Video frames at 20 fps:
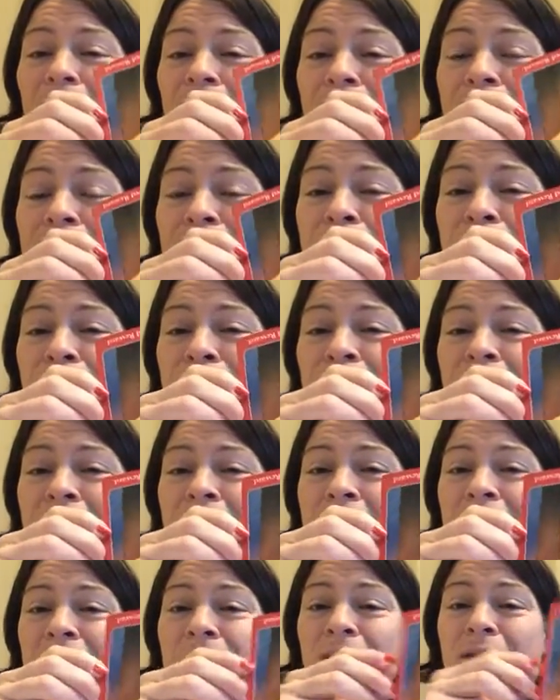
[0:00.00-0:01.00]

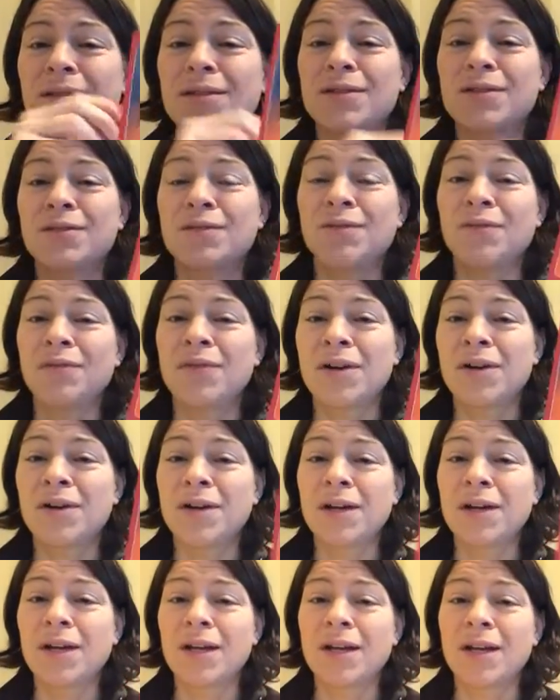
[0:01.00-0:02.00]
underneath this
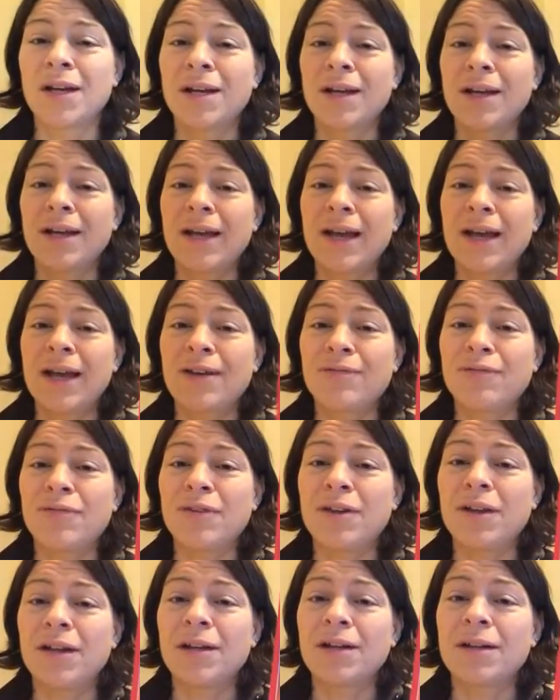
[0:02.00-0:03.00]
very
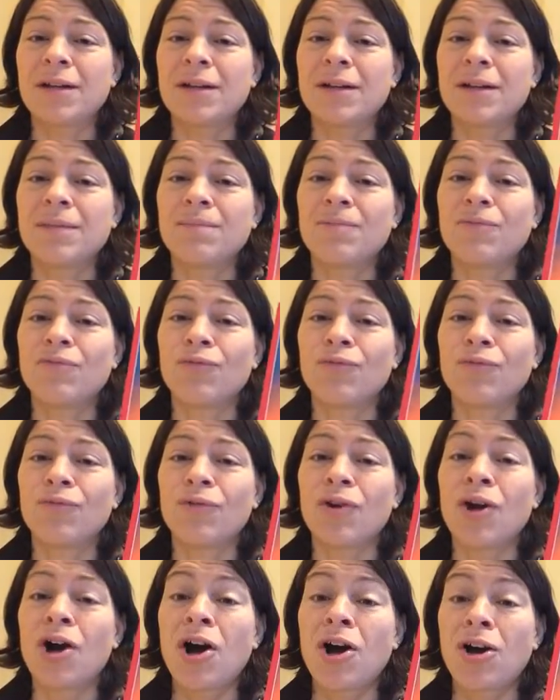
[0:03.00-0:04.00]
heavy
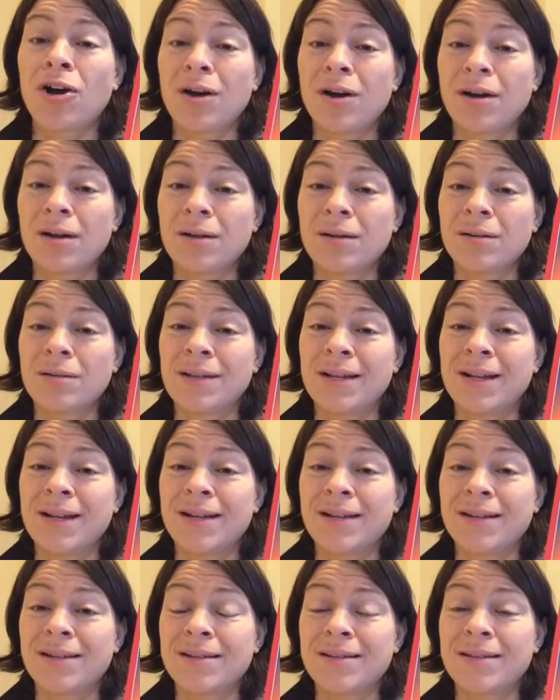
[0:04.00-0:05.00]
rock that
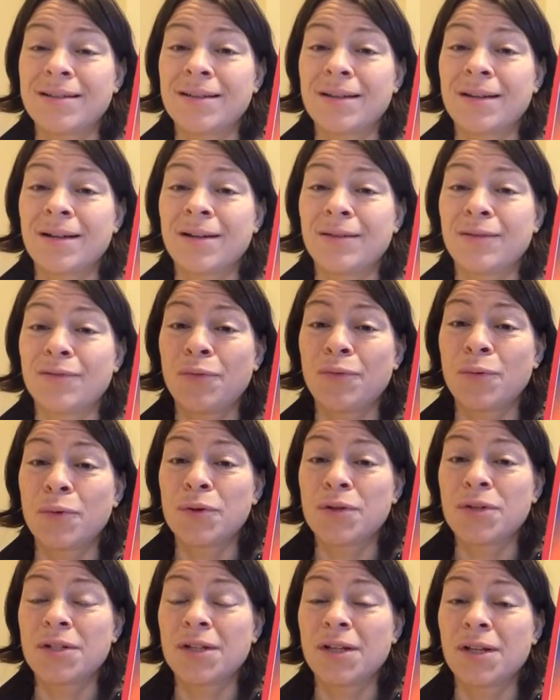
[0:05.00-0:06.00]
is
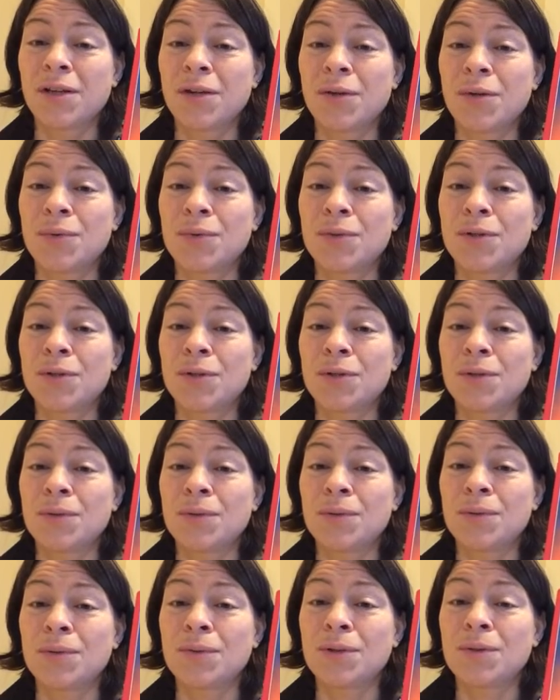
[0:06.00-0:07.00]
forcing you
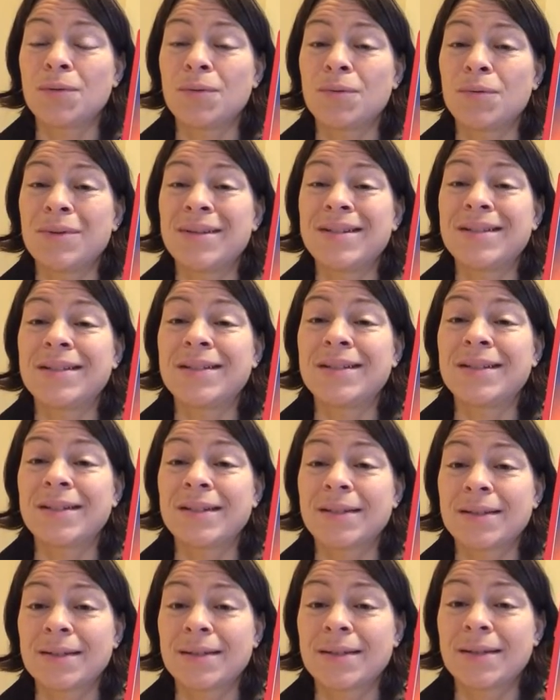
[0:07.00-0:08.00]
to
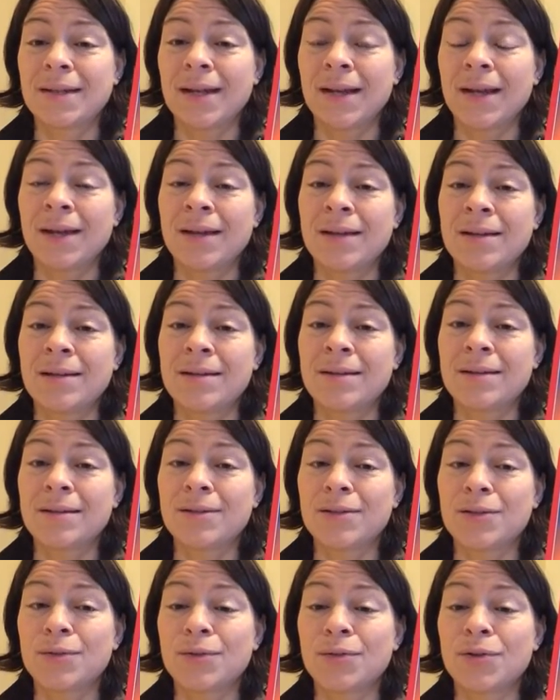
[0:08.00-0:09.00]
resist and
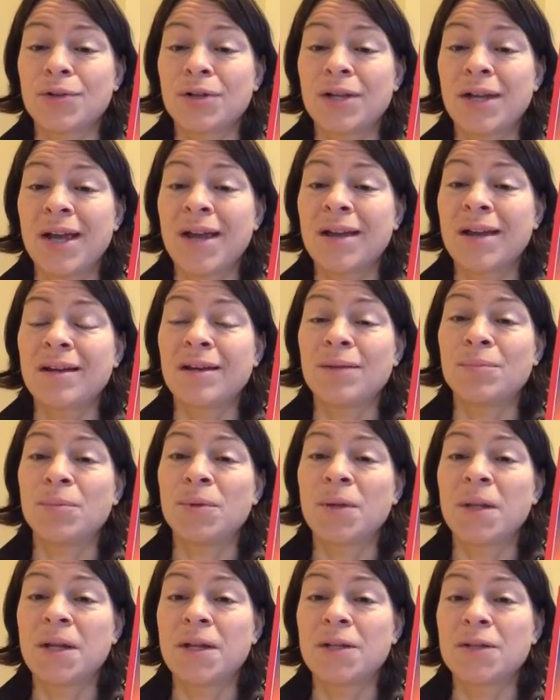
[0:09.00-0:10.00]
to create a
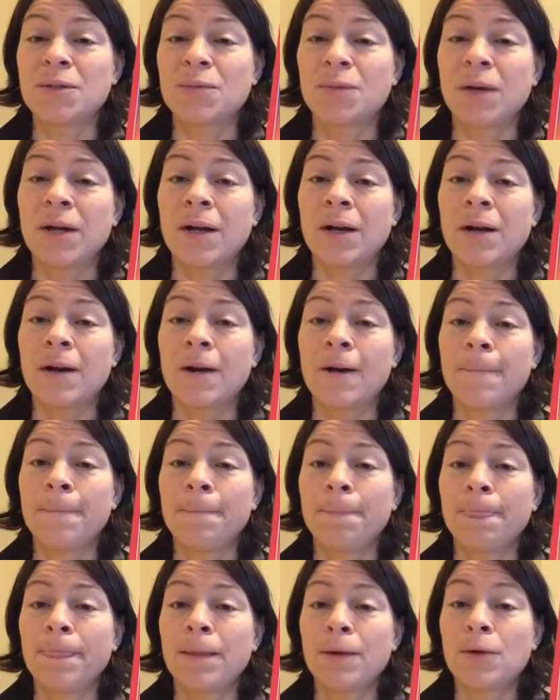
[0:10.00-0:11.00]
place where
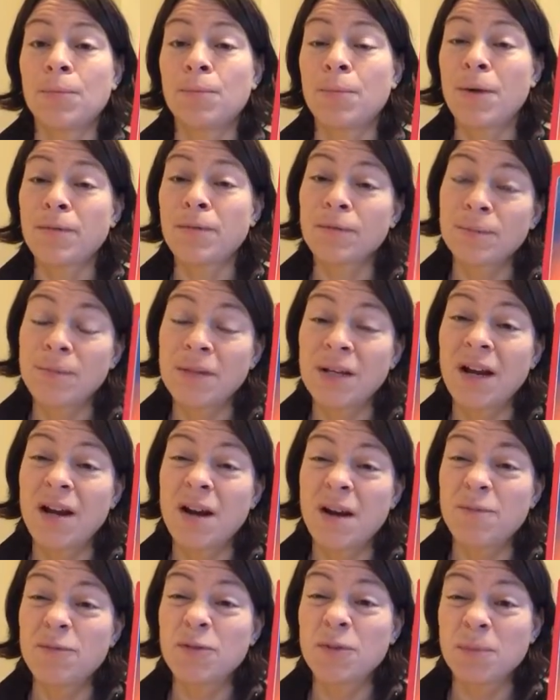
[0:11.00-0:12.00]
you're probably
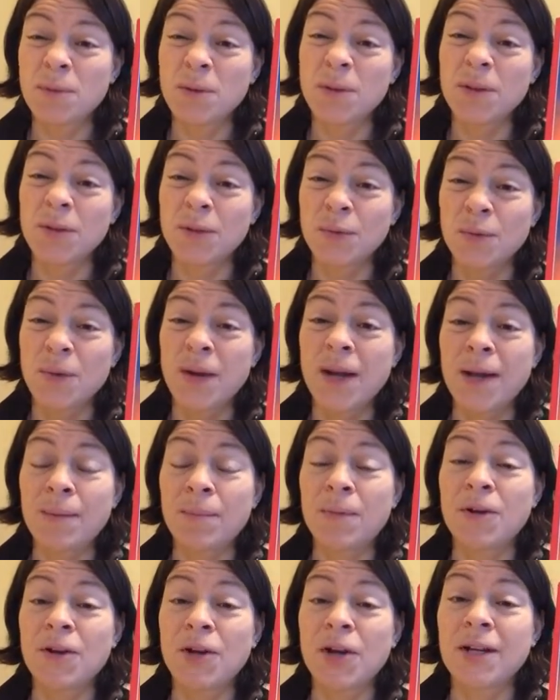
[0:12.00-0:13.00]
comfortable in a way,
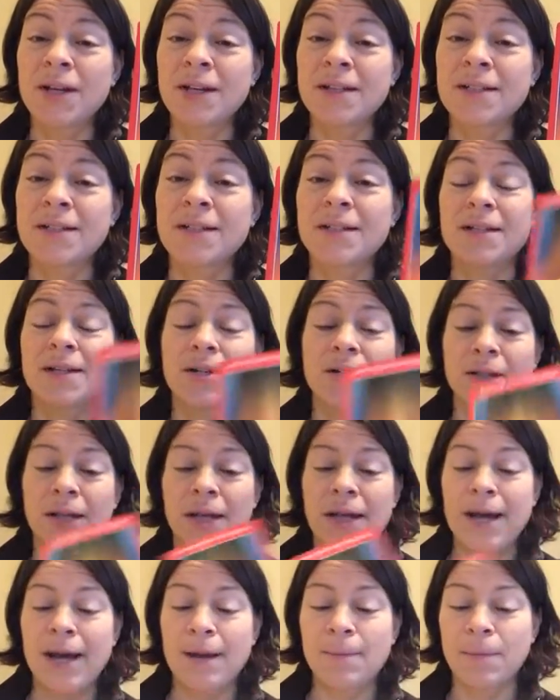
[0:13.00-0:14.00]
but not necessarily
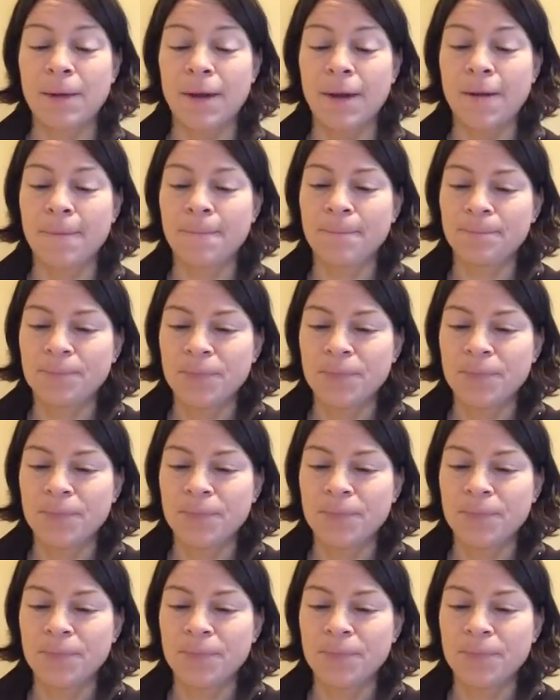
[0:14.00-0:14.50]
happy.